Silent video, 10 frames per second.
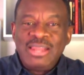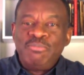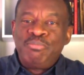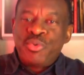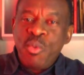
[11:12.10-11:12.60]

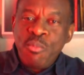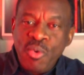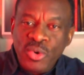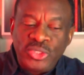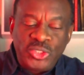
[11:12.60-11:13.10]
and
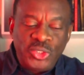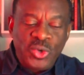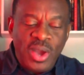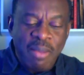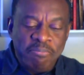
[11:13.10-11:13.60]
promote
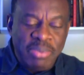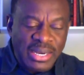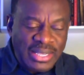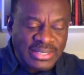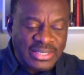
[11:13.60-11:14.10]
your
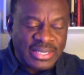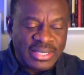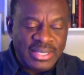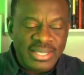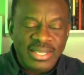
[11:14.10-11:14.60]

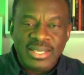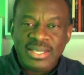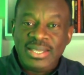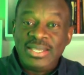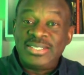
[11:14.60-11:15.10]
ability
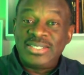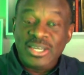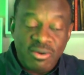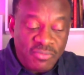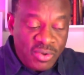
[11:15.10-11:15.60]

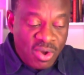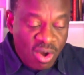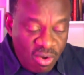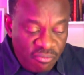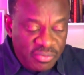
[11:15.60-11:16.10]
instead of
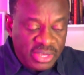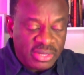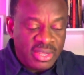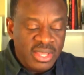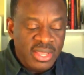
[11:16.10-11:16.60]

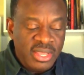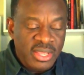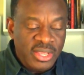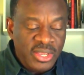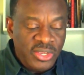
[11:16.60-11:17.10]
covering
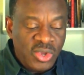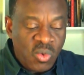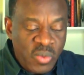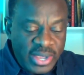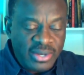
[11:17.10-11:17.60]

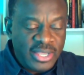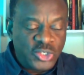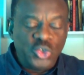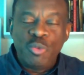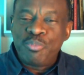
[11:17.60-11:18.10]
your
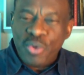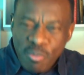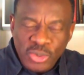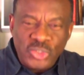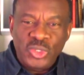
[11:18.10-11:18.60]
weakness. You
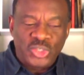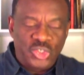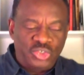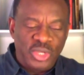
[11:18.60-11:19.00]
promote your